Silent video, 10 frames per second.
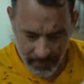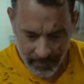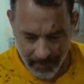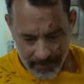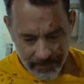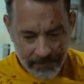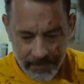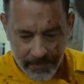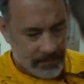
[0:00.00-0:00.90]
Can you talk?